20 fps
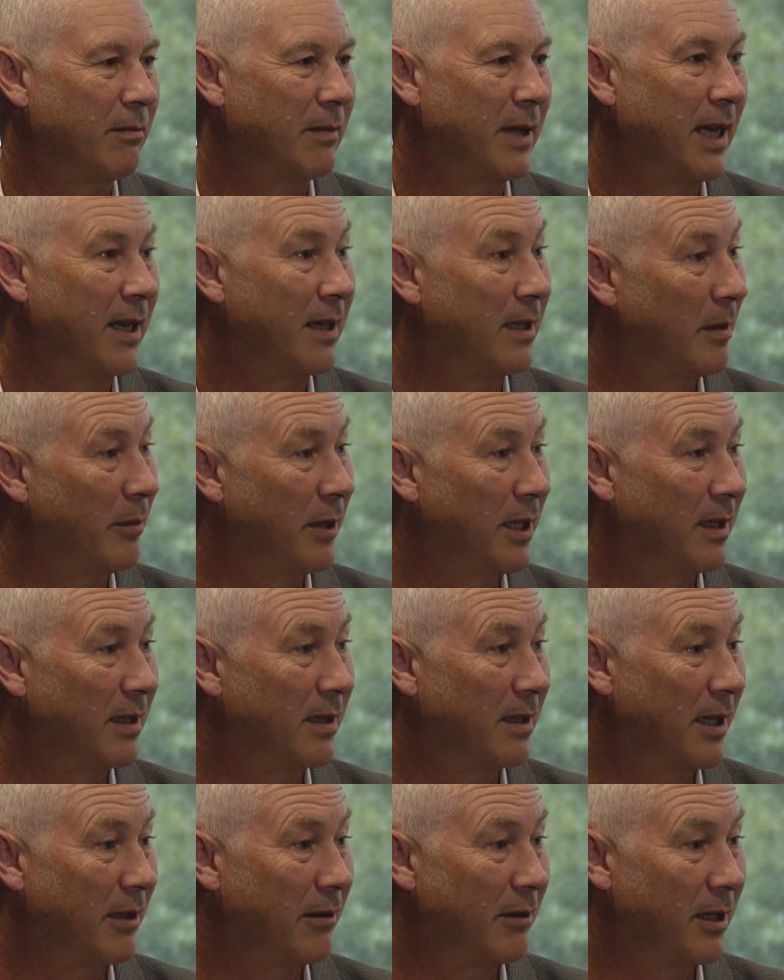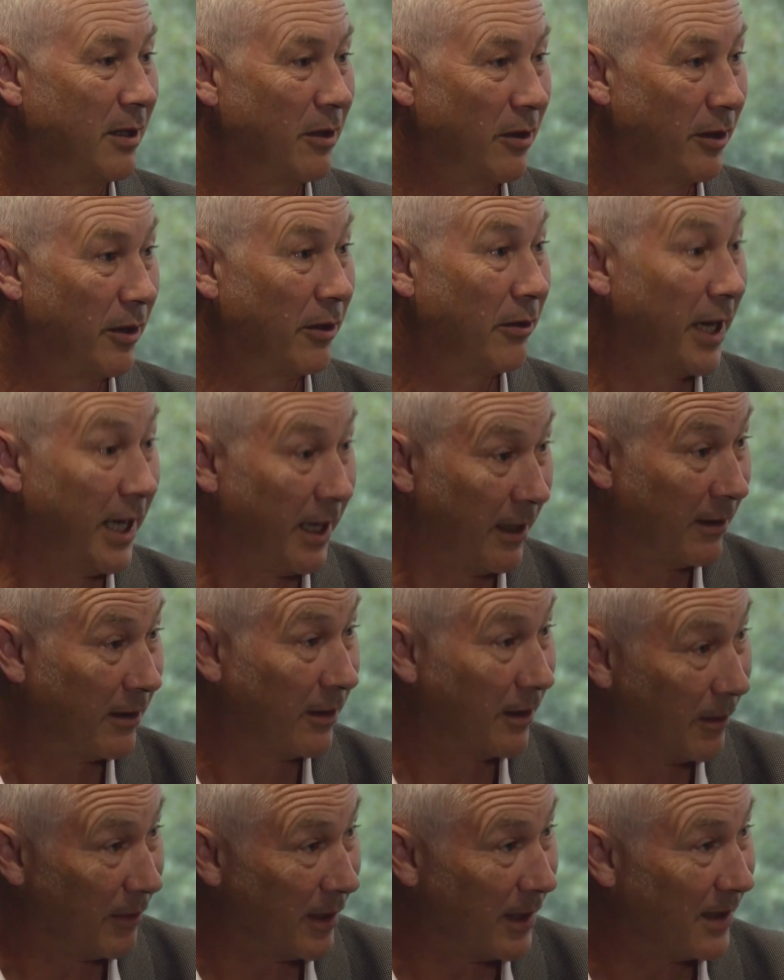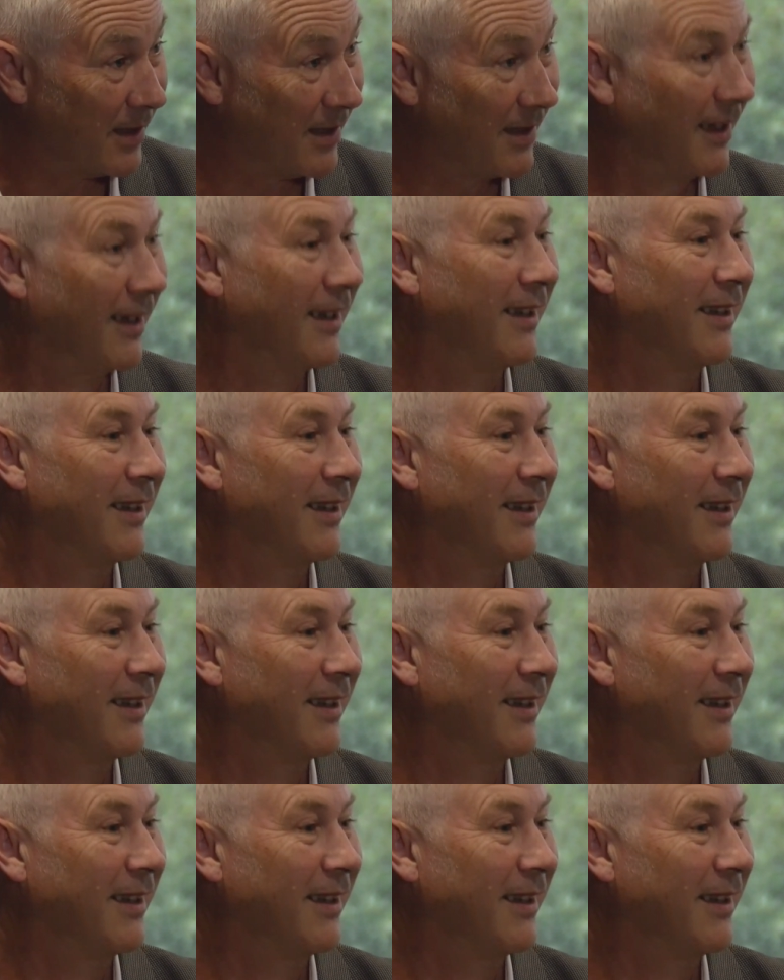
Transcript: academic integrity on the ground, as